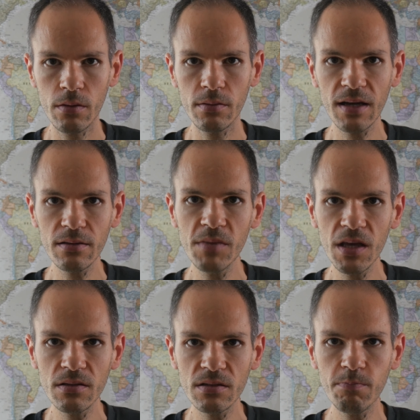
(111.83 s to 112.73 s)
That
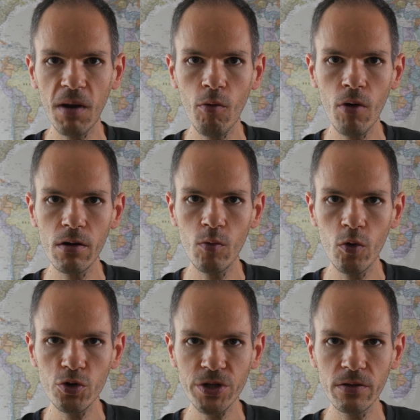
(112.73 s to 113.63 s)
means power
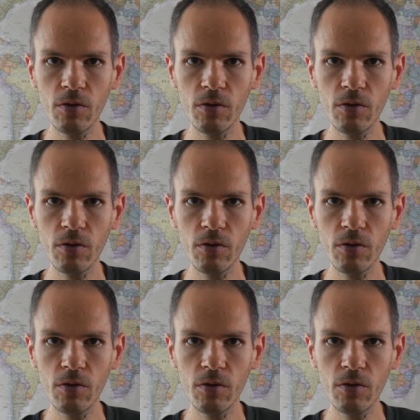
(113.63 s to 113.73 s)
wasn't